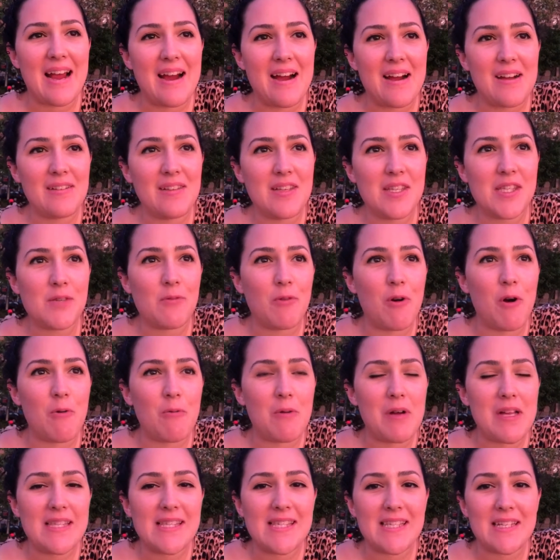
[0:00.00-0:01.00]
I heard this
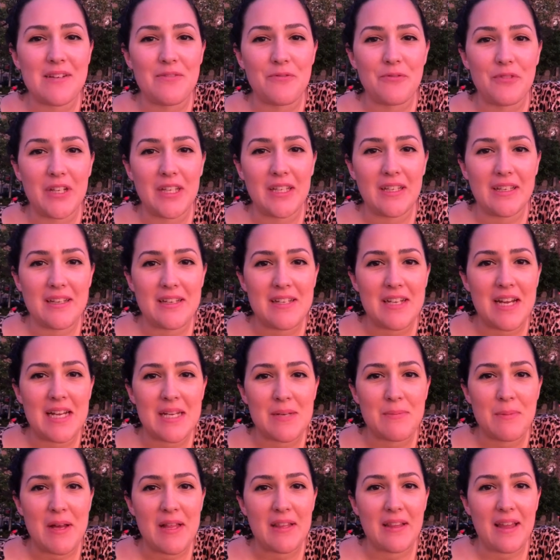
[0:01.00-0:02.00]
quote once and it really
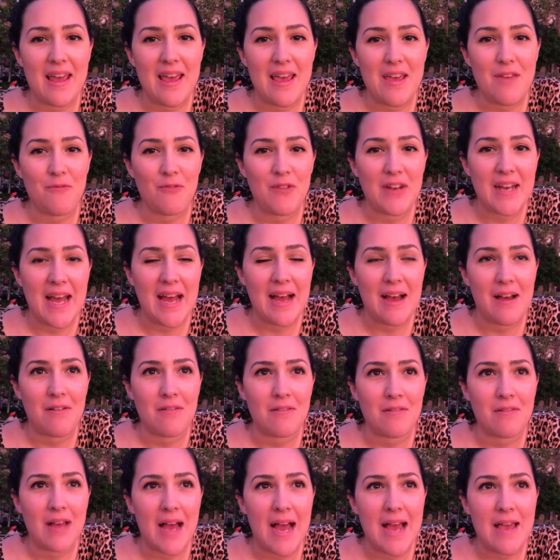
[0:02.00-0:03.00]
changed my life and
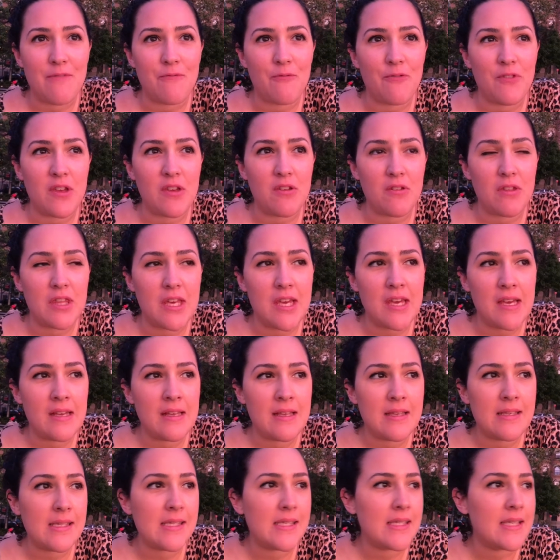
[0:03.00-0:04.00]
how I view
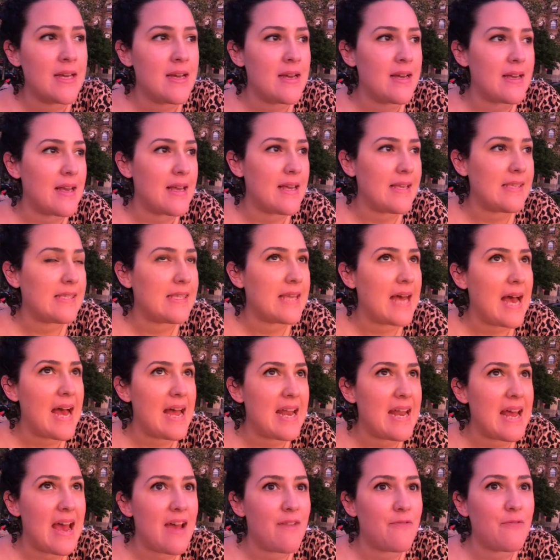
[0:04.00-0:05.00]
things, is
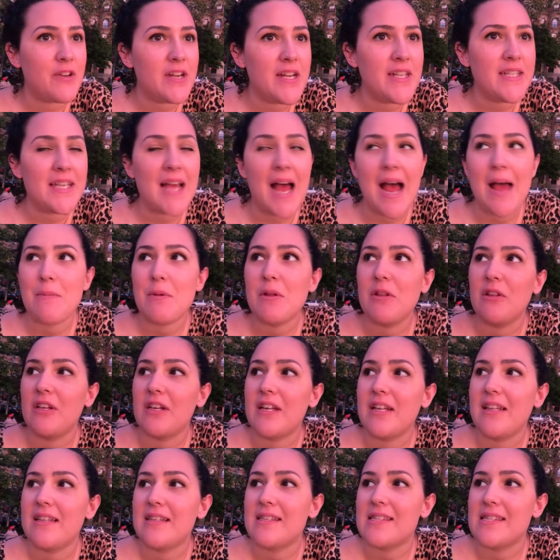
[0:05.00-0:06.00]
that every time you
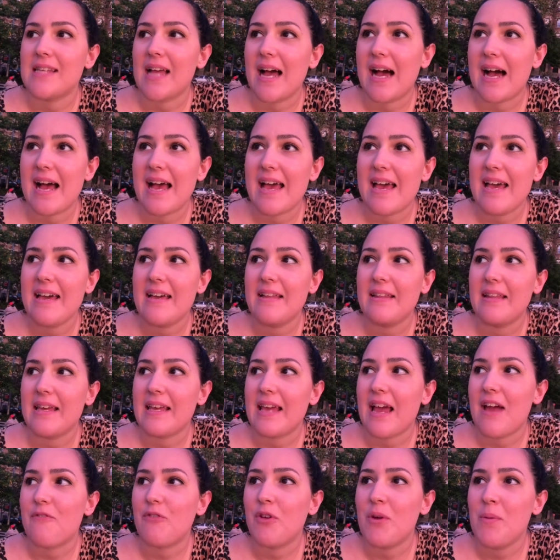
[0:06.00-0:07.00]
look in the sky,
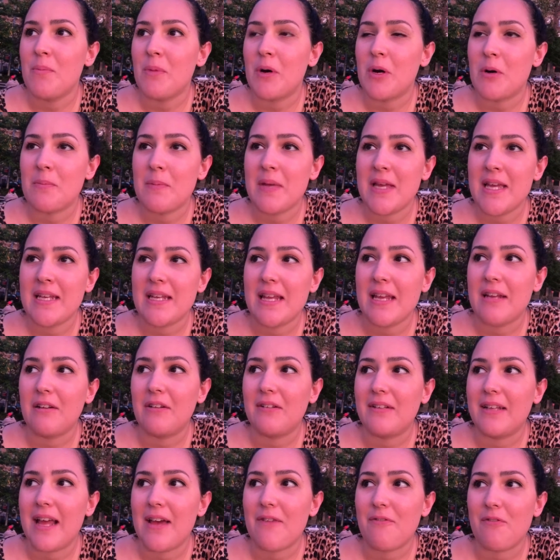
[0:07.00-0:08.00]
like every moment,
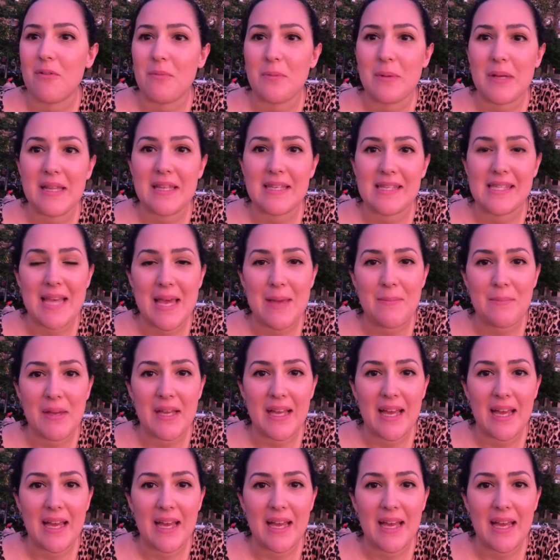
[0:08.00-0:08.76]
it'll never be the same